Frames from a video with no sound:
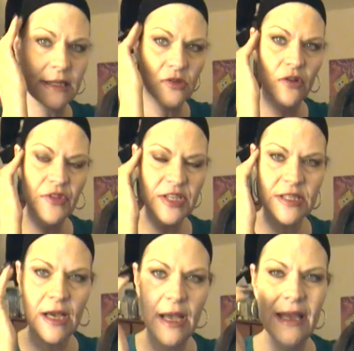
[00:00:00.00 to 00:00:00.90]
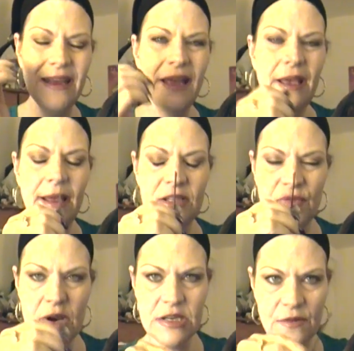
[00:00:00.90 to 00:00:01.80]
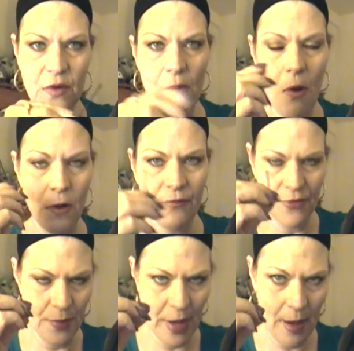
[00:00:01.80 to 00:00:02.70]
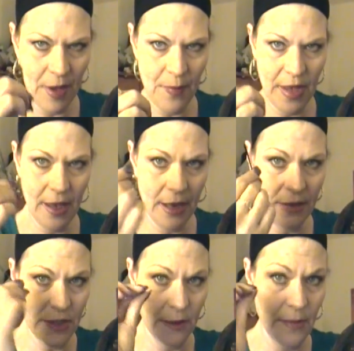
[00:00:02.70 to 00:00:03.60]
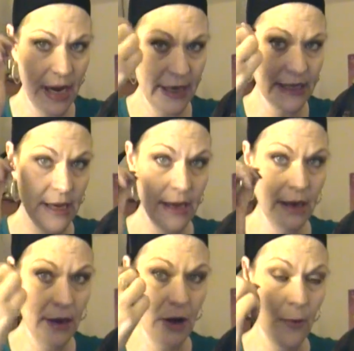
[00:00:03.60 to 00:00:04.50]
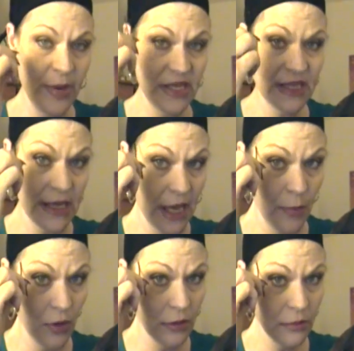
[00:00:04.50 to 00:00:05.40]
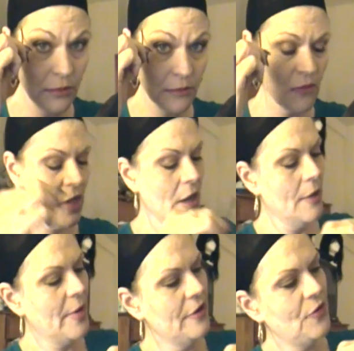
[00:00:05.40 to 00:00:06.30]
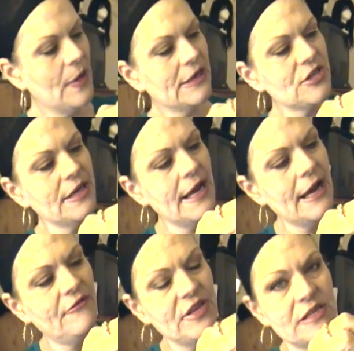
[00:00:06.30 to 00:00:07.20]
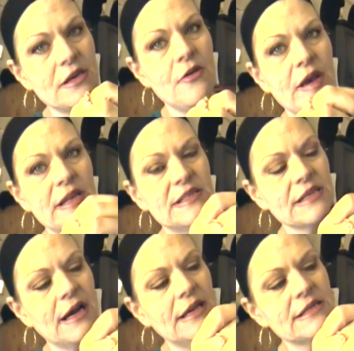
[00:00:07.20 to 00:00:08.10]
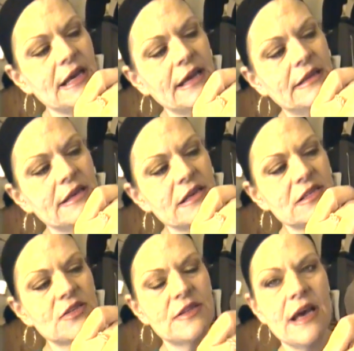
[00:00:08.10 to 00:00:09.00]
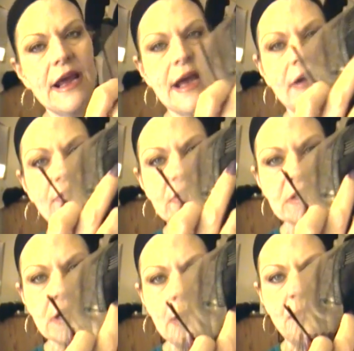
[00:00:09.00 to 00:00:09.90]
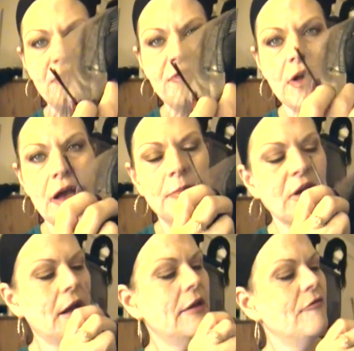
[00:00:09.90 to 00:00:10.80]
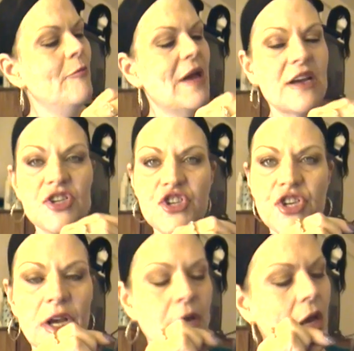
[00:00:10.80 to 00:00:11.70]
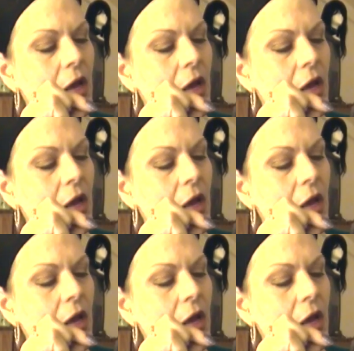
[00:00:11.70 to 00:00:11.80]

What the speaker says: that's on the side, it's very difficult for the bobby pin to maintain, you know, be stable. But if you actually have these aerated sides like this that have this type of kind of mesh,